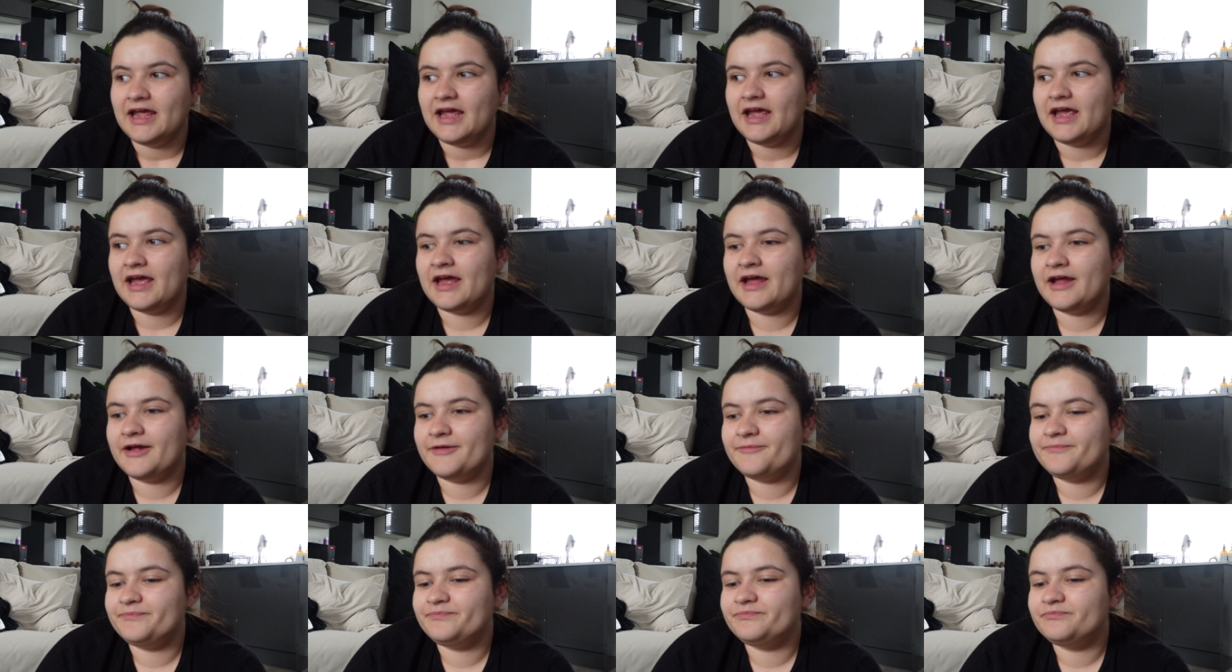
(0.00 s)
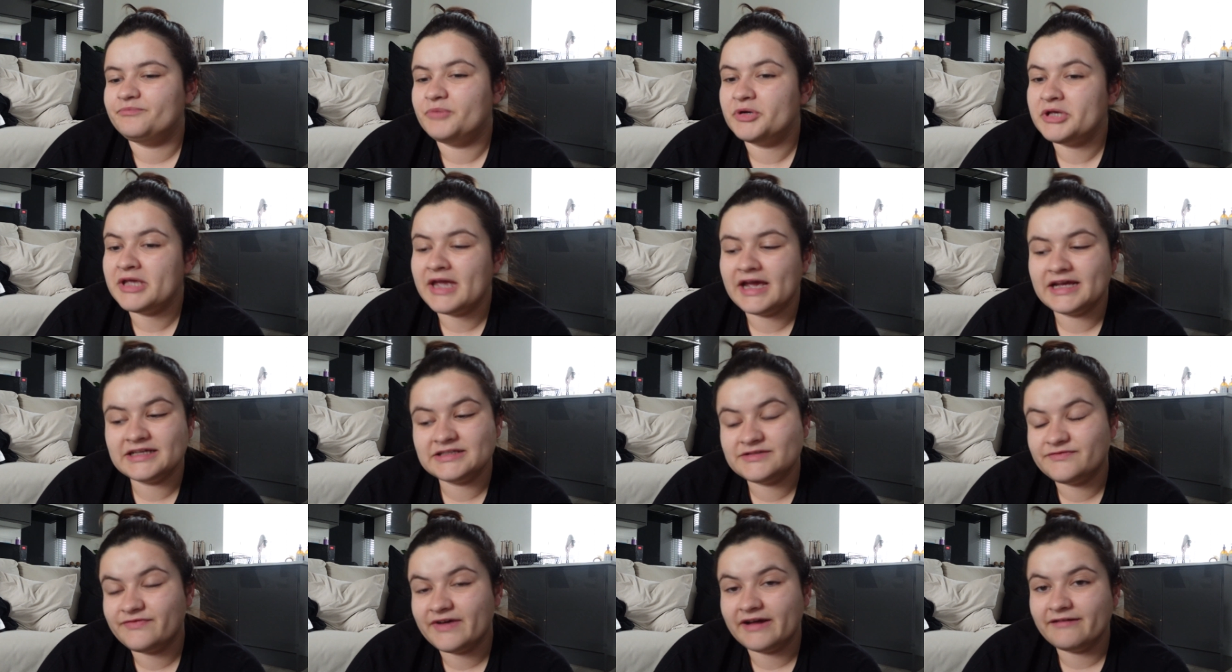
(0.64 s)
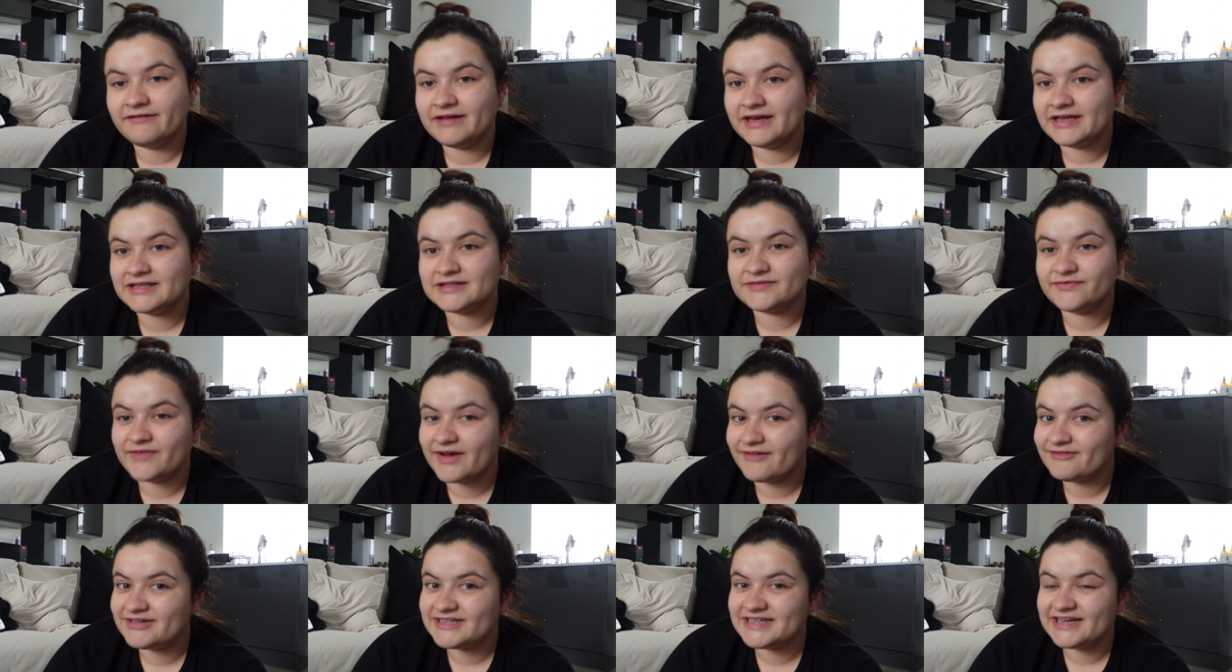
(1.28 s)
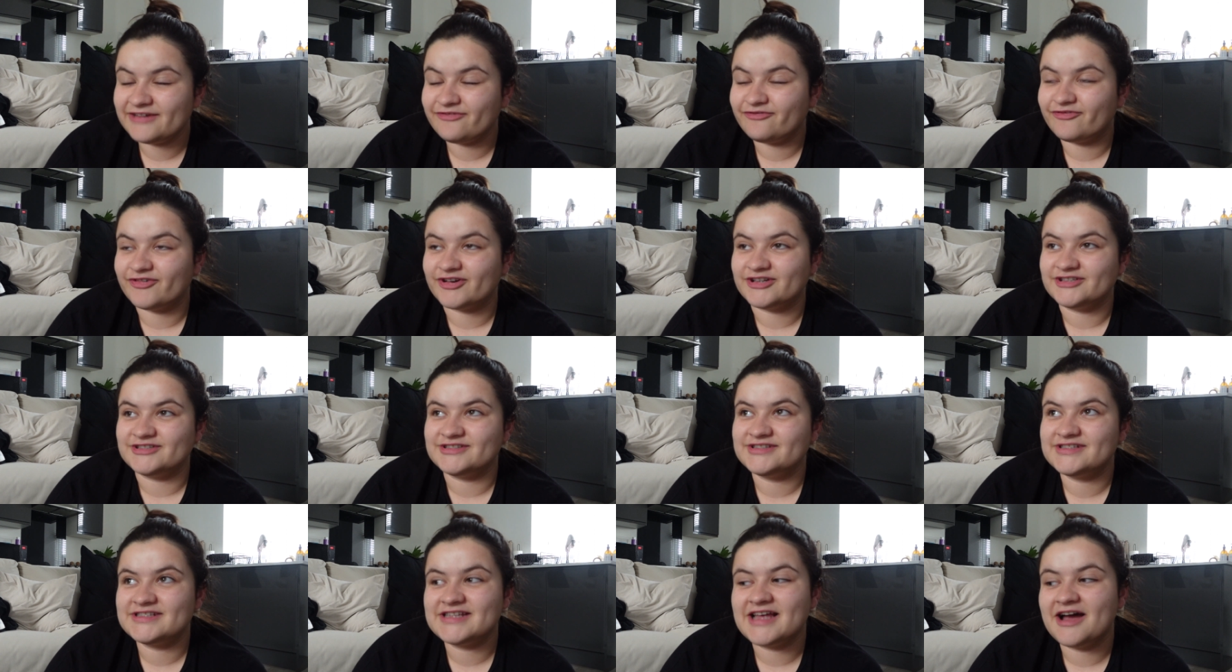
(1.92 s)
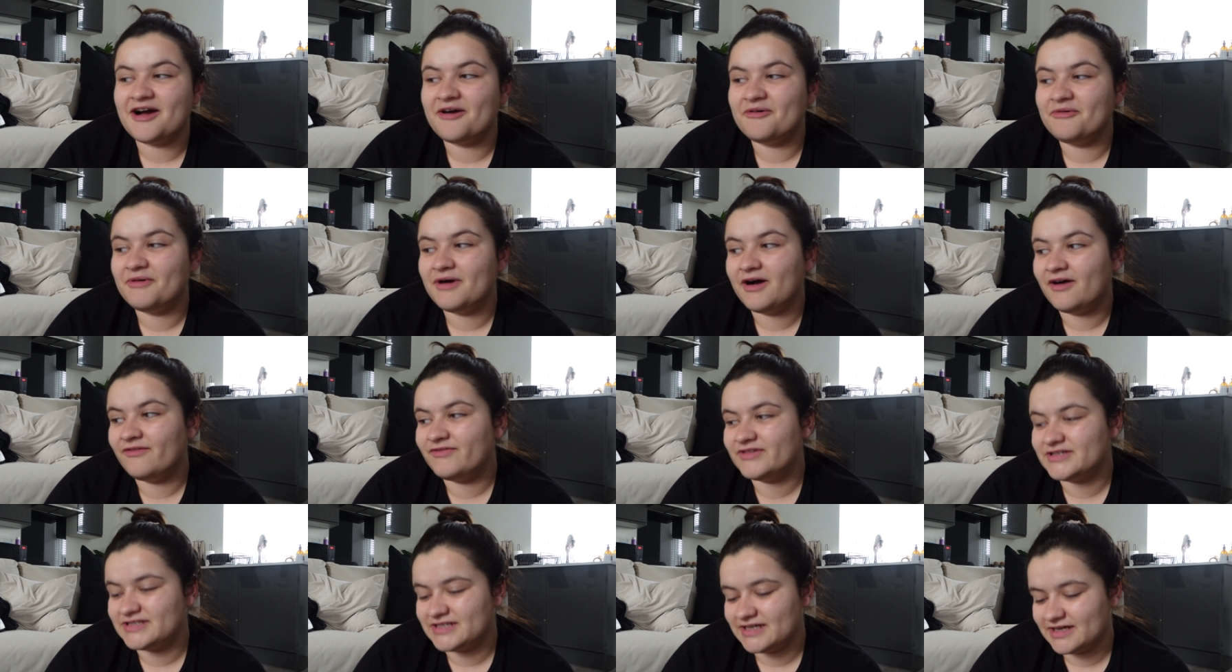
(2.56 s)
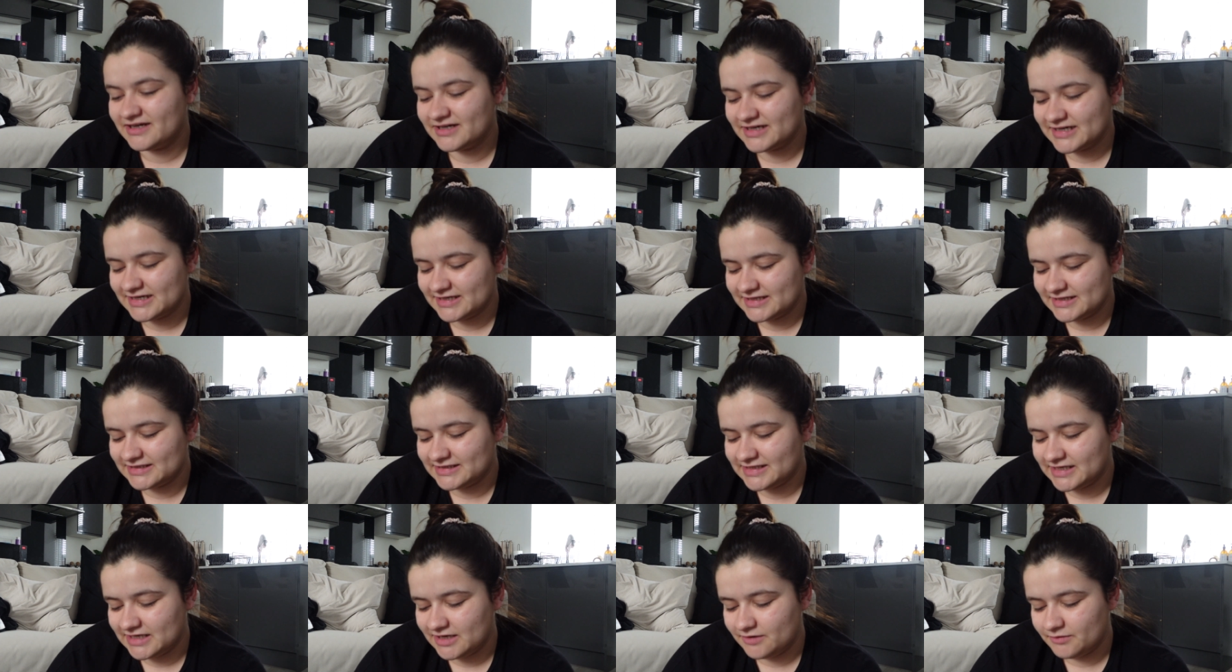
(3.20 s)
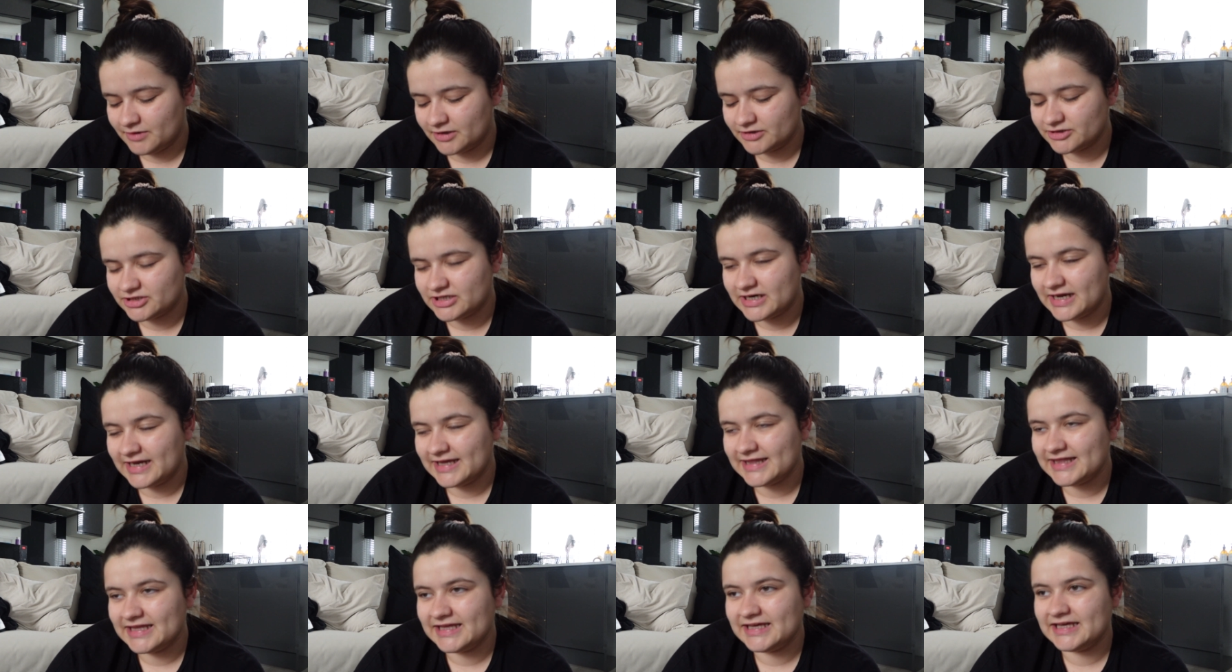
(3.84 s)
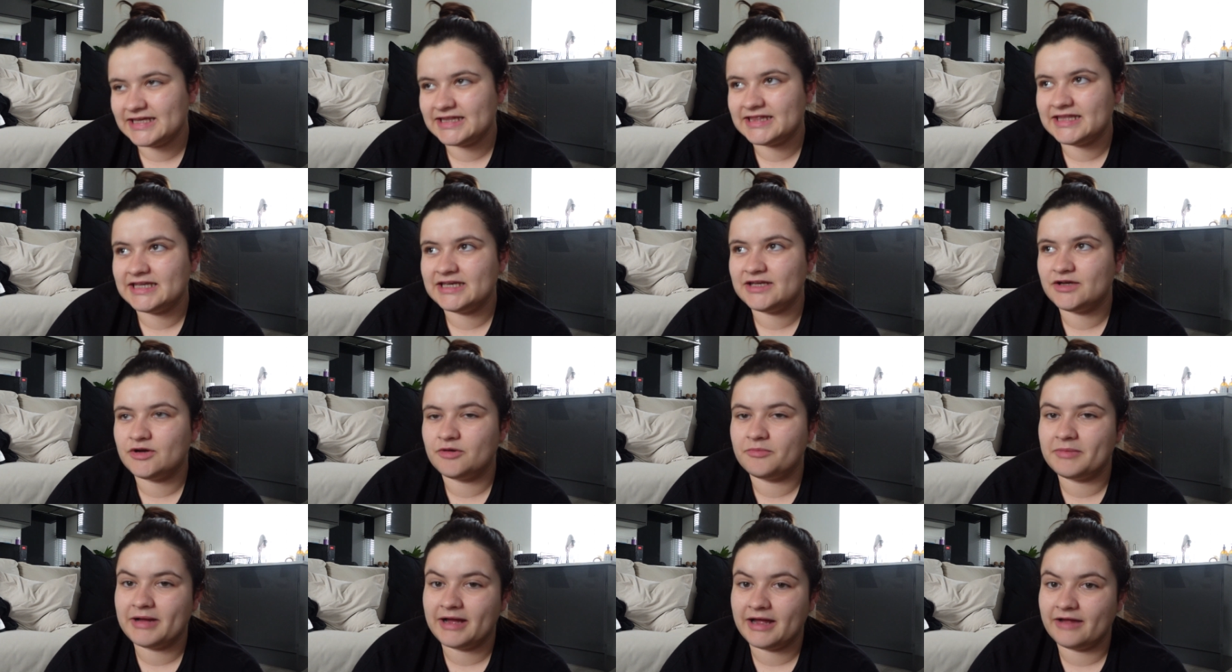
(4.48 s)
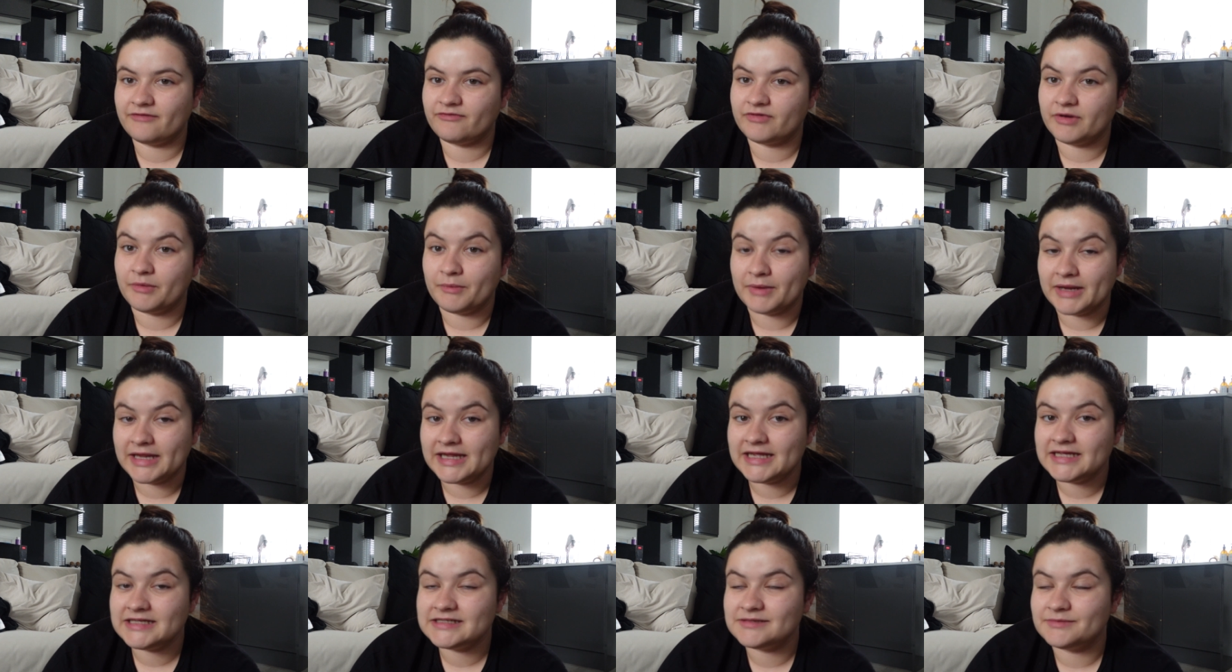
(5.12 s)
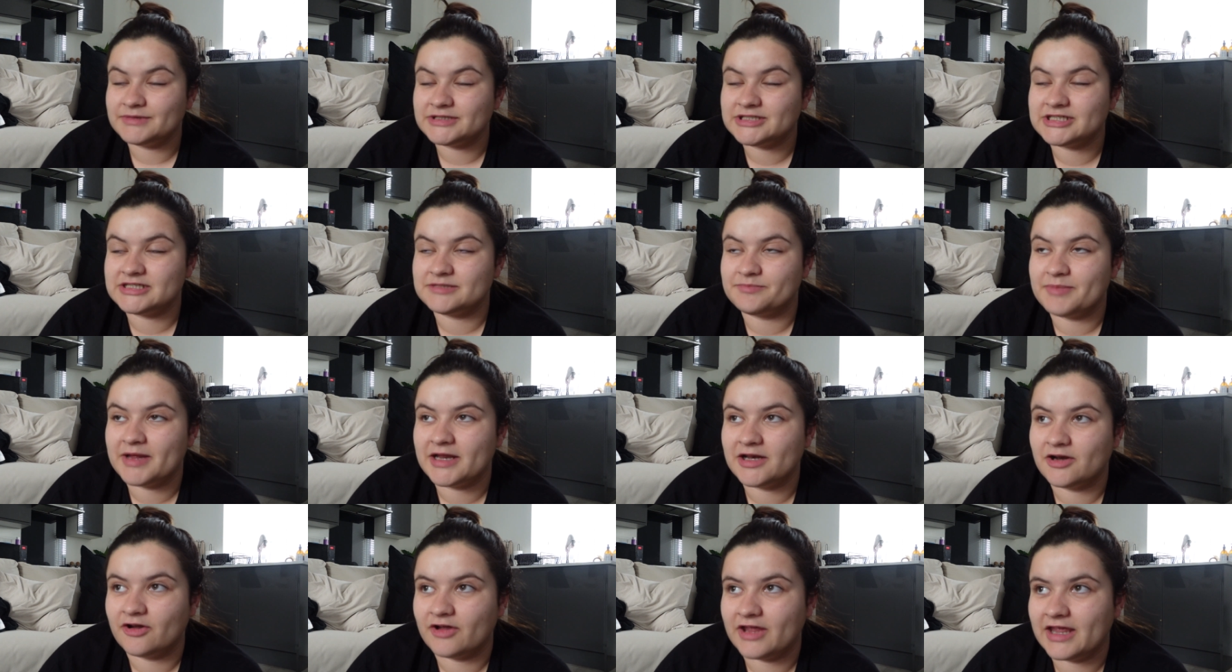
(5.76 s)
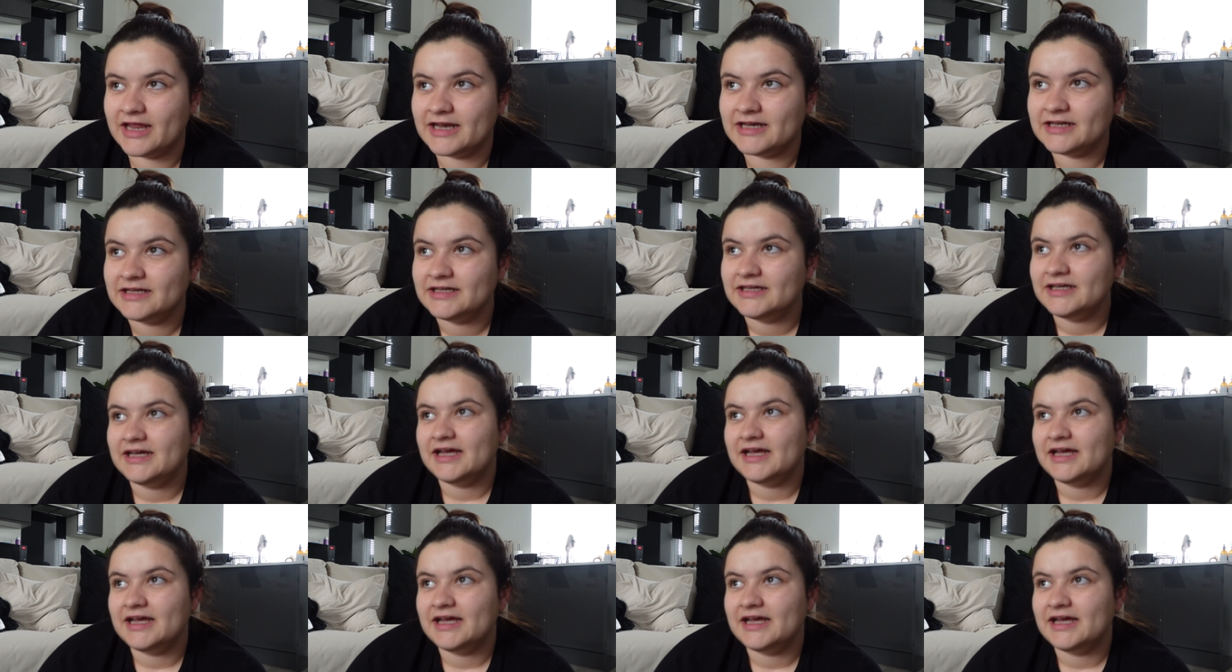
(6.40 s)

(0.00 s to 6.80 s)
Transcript: um, but yeah it's very it's very different so obviously i'll continue watching it i think they come out every week which is a bit annoying